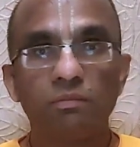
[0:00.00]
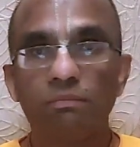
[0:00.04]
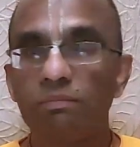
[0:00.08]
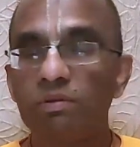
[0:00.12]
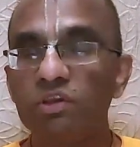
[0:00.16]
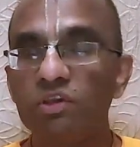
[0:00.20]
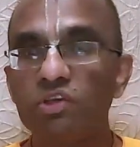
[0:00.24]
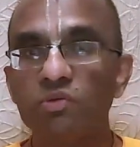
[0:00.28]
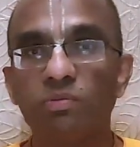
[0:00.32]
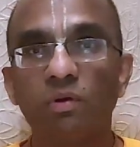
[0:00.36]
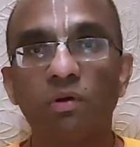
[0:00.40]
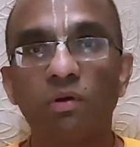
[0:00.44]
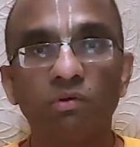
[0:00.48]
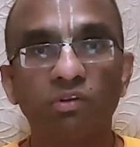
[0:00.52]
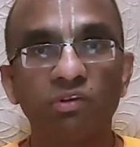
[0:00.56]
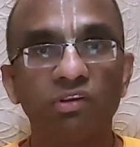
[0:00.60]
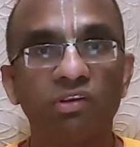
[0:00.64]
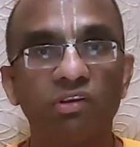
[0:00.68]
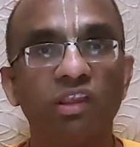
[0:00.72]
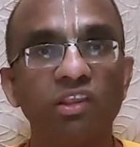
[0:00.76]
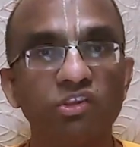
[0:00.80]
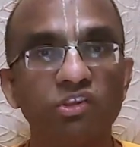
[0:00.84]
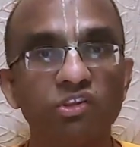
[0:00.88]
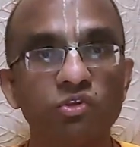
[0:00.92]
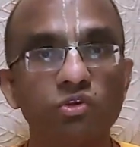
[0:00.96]
Bhishma was
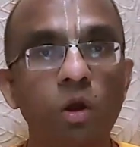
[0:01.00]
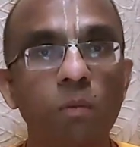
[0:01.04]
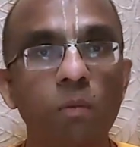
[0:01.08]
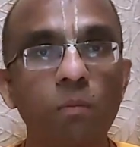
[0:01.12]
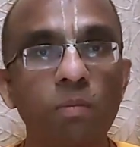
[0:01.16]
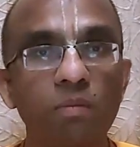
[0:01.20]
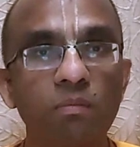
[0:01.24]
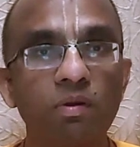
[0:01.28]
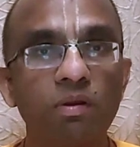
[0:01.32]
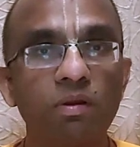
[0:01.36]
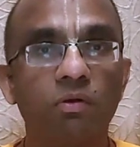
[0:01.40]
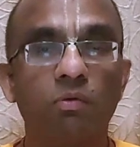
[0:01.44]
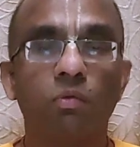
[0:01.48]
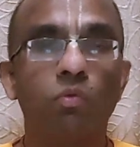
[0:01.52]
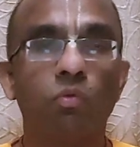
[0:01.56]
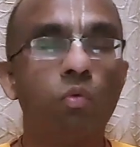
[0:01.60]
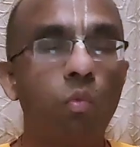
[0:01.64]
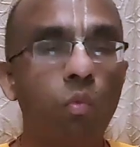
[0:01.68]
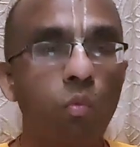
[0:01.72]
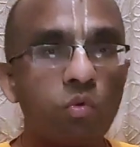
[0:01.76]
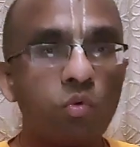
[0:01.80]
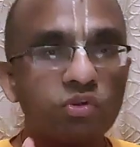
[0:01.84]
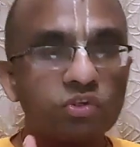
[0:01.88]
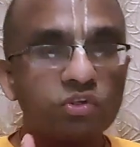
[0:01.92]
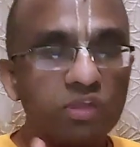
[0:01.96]
just unstoppable. Who,
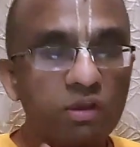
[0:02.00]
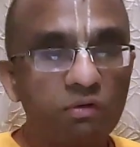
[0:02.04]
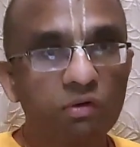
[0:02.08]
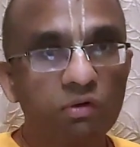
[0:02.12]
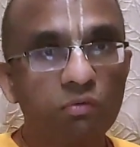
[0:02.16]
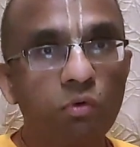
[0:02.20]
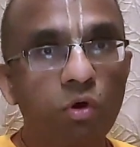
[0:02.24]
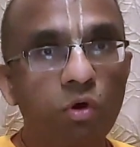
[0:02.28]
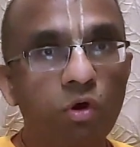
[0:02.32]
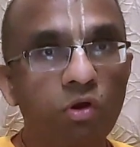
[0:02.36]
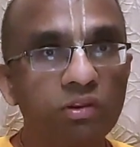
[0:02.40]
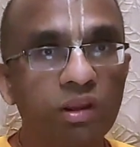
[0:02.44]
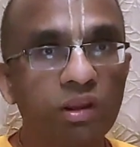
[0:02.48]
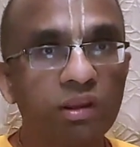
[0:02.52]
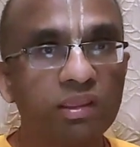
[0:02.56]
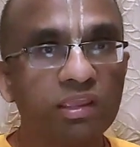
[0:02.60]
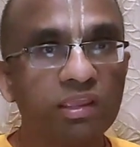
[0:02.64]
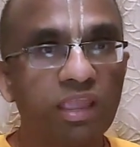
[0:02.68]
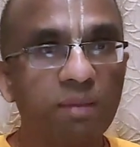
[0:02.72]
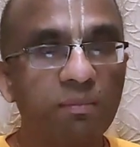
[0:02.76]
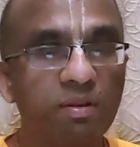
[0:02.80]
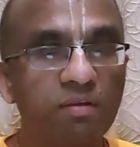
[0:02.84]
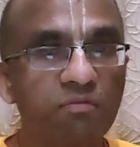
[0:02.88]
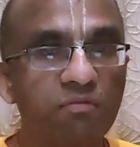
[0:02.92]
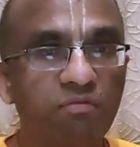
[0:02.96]
whichever warrior
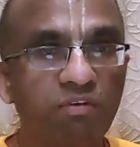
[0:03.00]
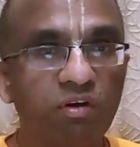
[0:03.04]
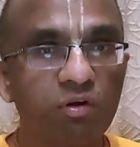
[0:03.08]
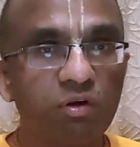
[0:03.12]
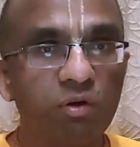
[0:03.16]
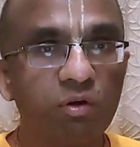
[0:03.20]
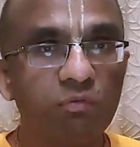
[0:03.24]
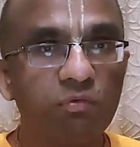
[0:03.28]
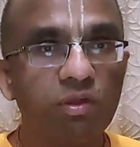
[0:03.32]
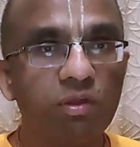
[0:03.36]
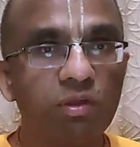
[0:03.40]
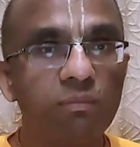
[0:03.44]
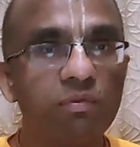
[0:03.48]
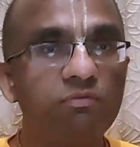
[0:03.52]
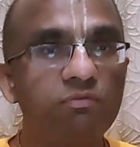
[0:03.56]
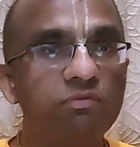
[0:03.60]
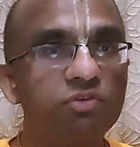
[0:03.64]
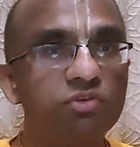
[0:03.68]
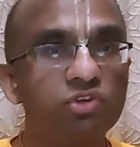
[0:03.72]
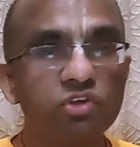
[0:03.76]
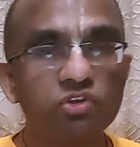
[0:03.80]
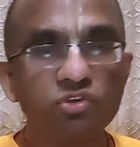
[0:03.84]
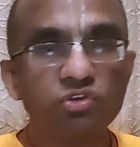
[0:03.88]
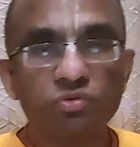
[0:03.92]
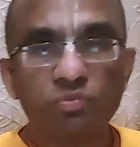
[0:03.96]
came in front of him, he
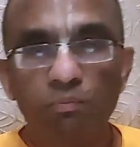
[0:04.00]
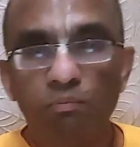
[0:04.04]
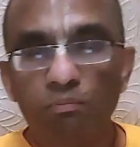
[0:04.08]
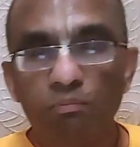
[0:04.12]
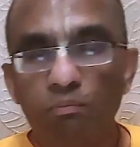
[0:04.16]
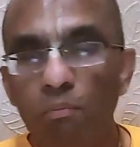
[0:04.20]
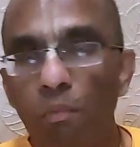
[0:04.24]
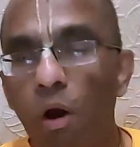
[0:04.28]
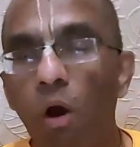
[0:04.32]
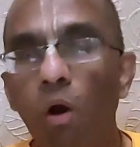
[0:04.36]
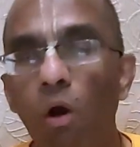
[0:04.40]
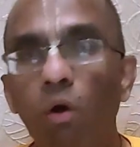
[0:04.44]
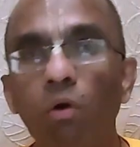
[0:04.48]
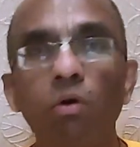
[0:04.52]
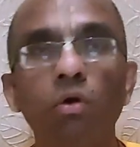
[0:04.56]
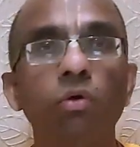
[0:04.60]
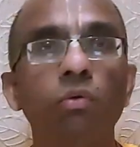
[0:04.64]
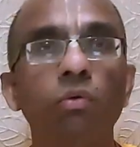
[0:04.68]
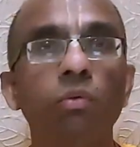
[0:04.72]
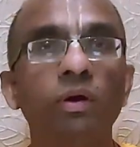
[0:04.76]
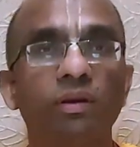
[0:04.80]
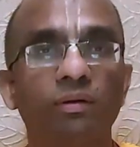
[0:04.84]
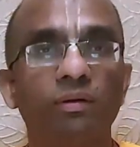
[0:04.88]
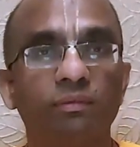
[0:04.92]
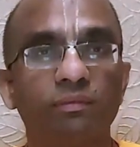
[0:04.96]
was just mauled
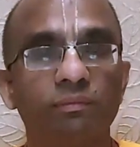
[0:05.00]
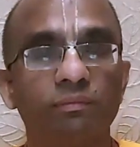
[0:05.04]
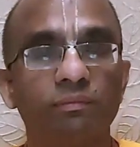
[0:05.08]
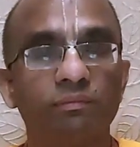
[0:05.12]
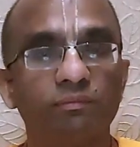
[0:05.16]
over.